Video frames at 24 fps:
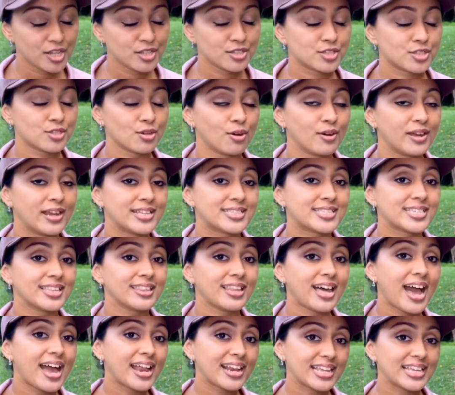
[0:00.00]
So it's a
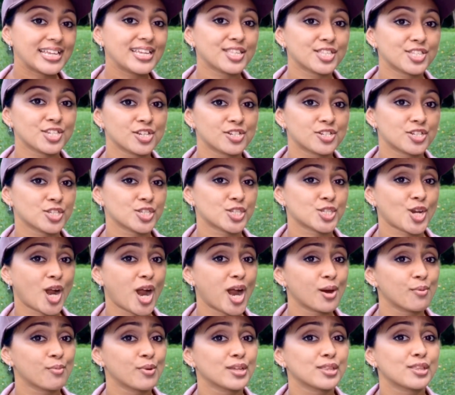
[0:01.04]
lot easier to
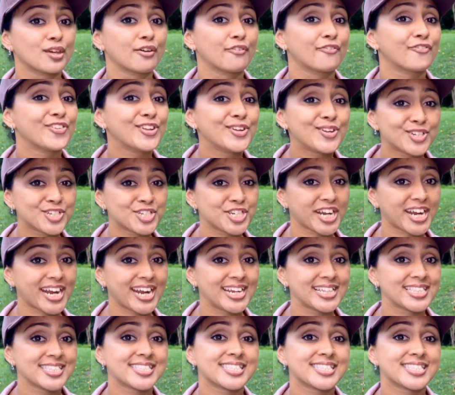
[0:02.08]
start with a few chickens,